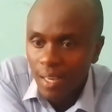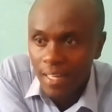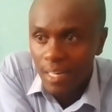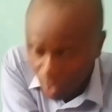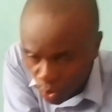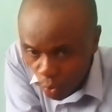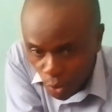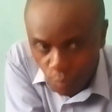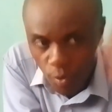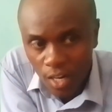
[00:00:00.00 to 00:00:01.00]
And number 2,
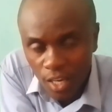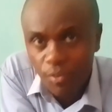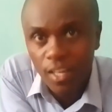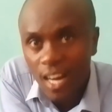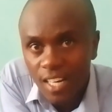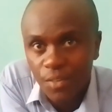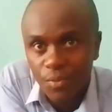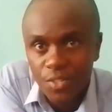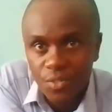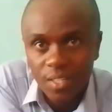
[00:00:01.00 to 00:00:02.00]
if you are giving
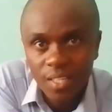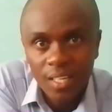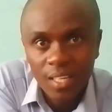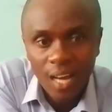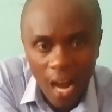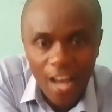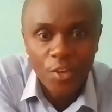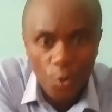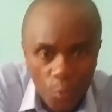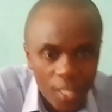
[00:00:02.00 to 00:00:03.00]
advice, are
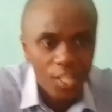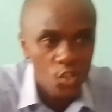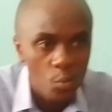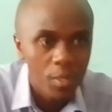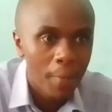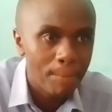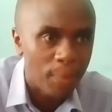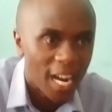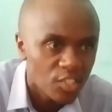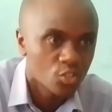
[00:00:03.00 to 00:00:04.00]
you willing to be
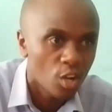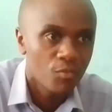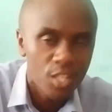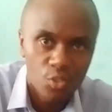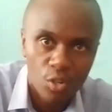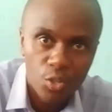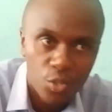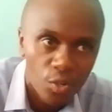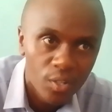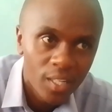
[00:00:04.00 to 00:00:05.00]
part of the
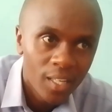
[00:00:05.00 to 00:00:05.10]
solution,